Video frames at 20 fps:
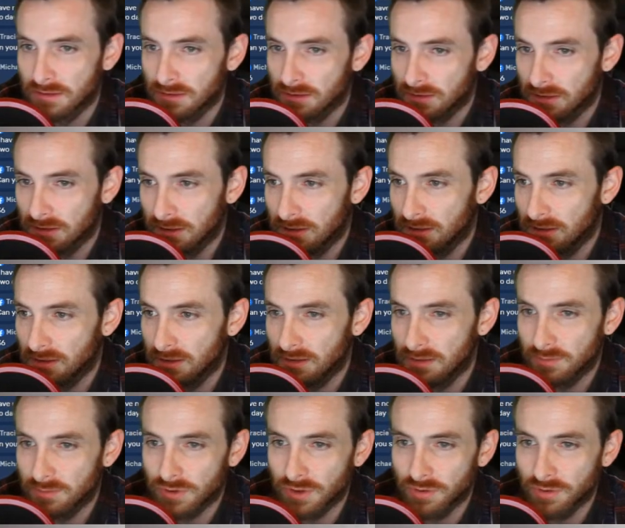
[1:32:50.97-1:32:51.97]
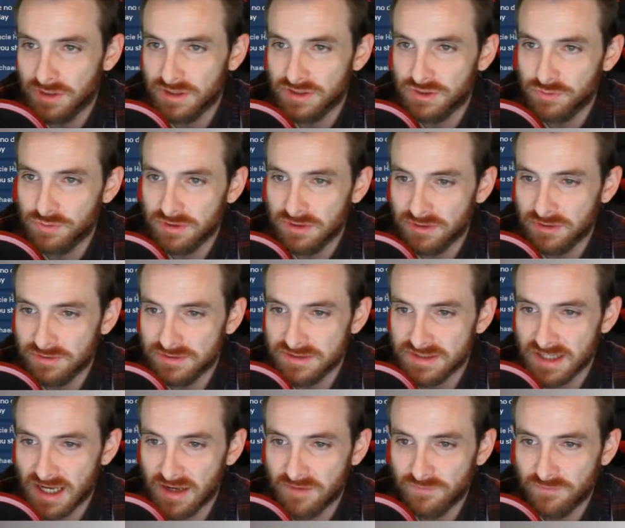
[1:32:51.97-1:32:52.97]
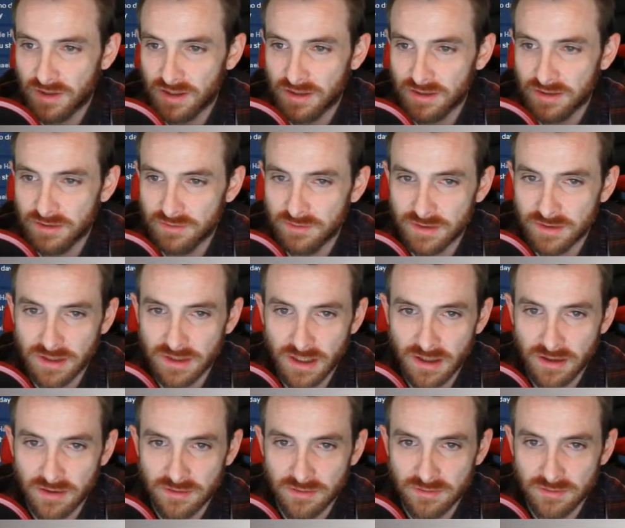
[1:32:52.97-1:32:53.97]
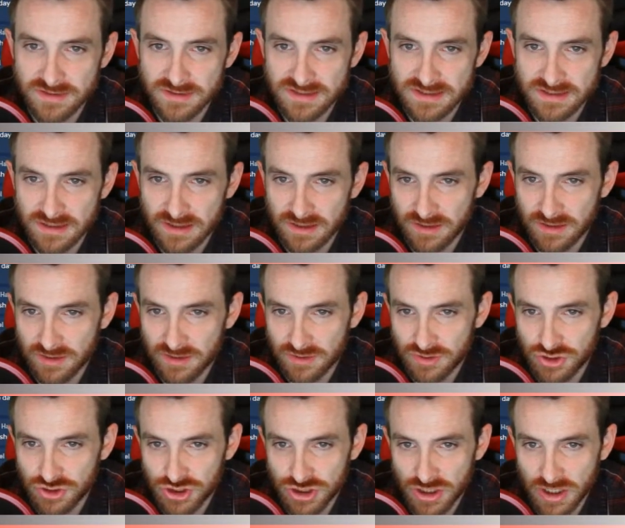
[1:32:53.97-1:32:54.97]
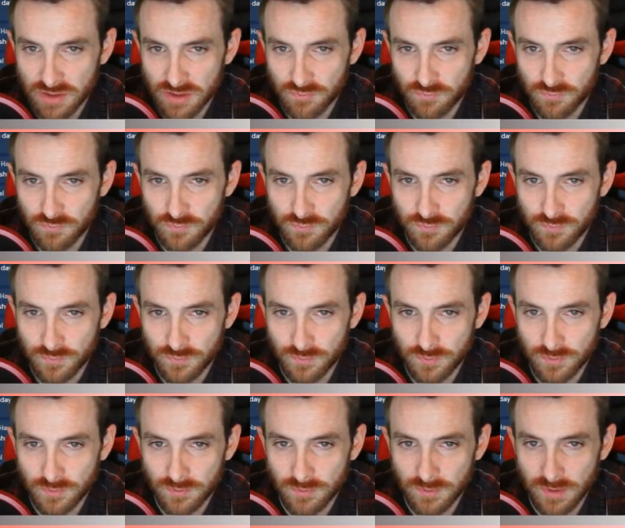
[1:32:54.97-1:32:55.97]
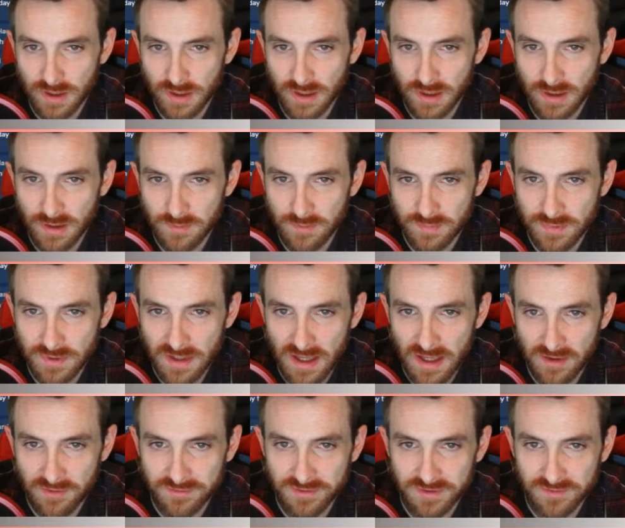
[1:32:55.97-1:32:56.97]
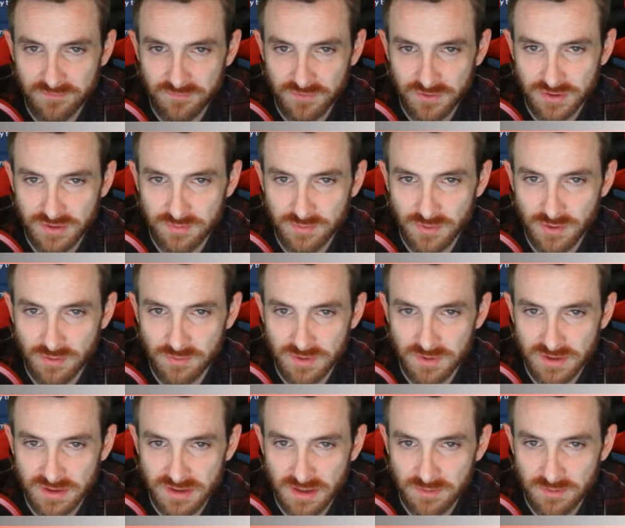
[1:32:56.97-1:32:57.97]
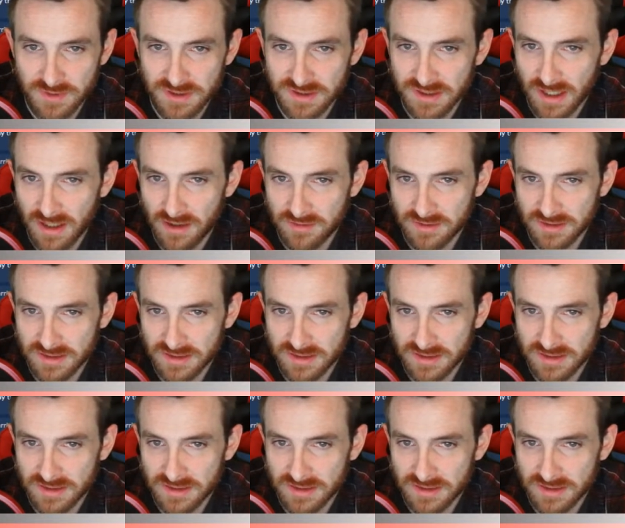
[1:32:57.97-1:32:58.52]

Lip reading: Cody doing a little dive right here and now. Let's see. Shot up, held it for a good moment, coming down.